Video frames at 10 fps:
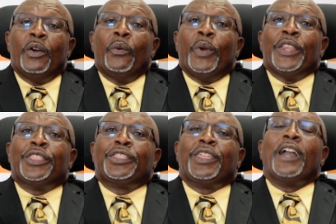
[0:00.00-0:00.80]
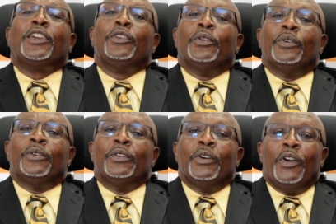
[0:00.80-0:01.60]
We thank you
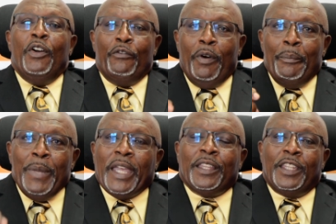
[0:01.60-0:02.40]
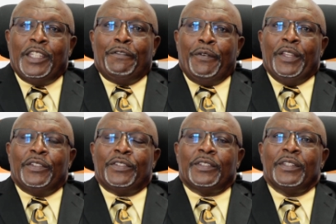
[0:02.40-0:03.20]
for making the
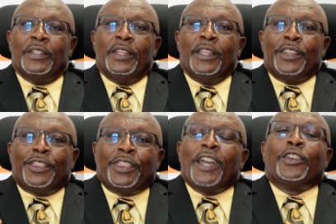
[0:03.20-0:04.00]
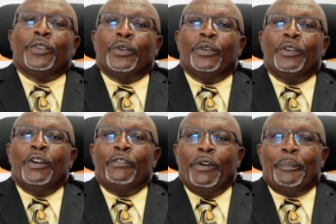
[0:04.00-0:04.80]
difference. Thank you
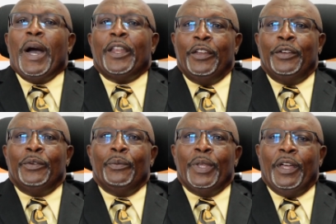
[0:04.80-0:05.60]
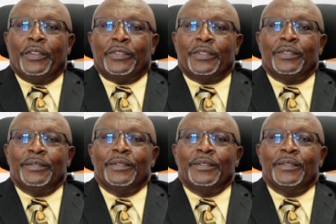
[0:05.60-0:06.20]
for partnering with us.